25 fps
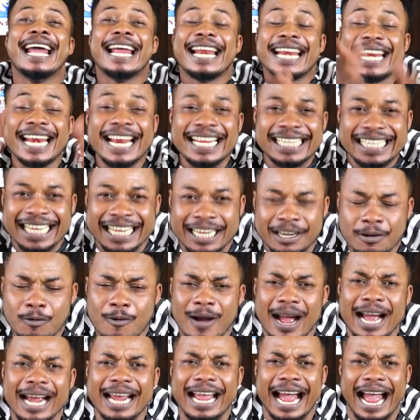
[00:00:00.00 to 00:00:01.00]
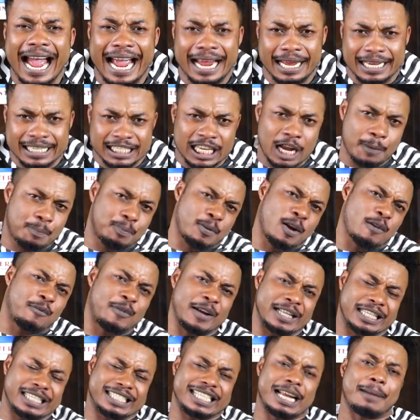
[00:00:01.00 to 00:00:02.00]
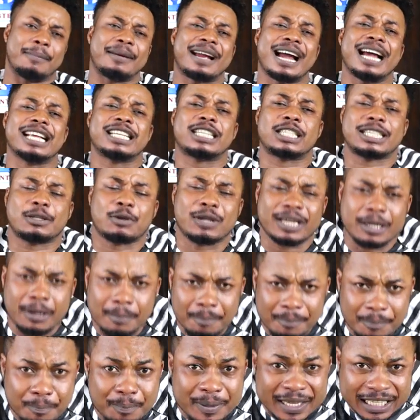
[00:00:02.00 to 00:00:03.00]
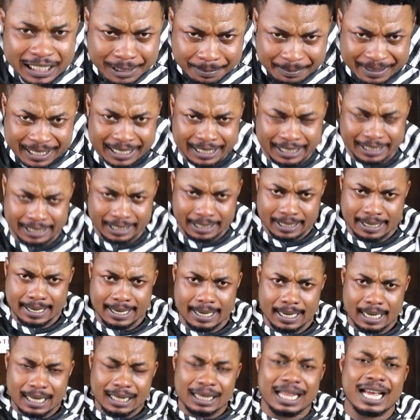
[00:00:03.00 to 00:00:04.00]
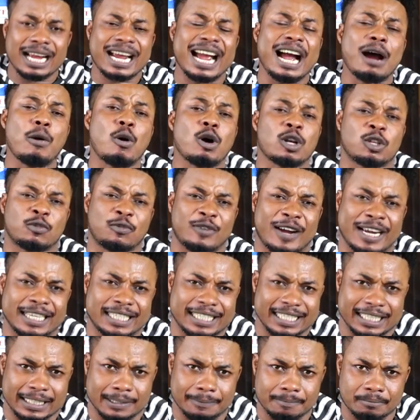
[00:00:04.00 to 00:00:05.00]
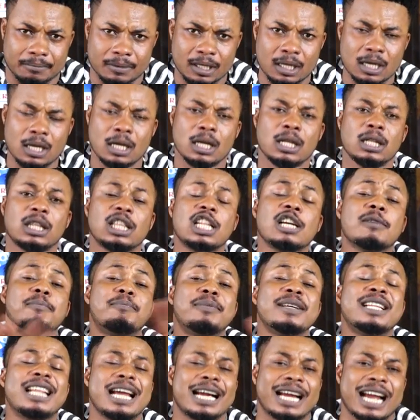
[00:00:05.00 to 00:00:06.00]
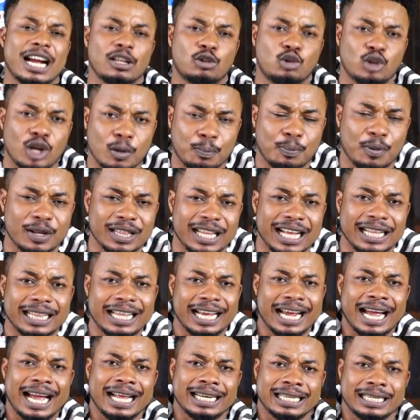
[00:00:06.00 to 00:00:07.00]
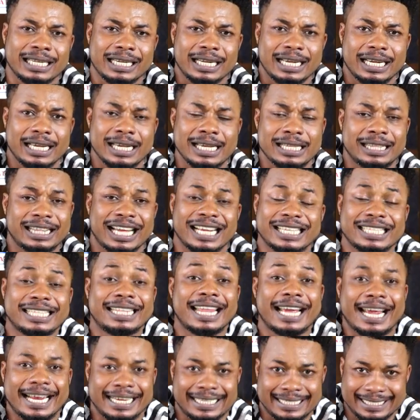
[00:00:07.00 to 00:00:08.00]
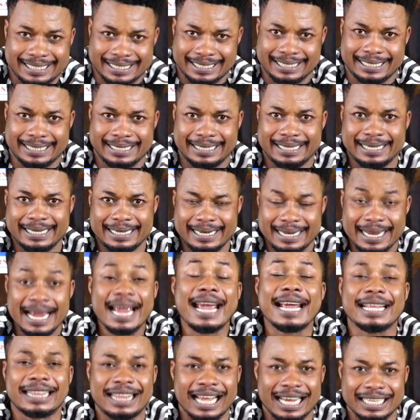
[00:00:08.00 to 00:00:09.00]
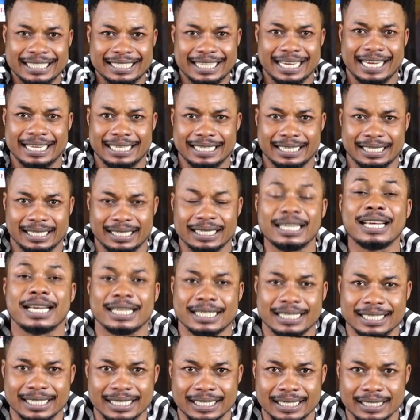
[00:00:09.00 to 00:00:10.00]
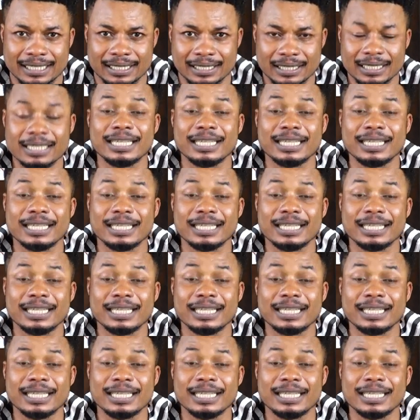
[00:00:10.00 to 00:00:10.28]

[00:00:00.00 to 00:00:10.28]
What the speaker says: Listen, one guy, he's a prophet. Some guys beat me. The guy was fighting. They beat the guy to the point that the hand, it has dead. It has dead. Yes.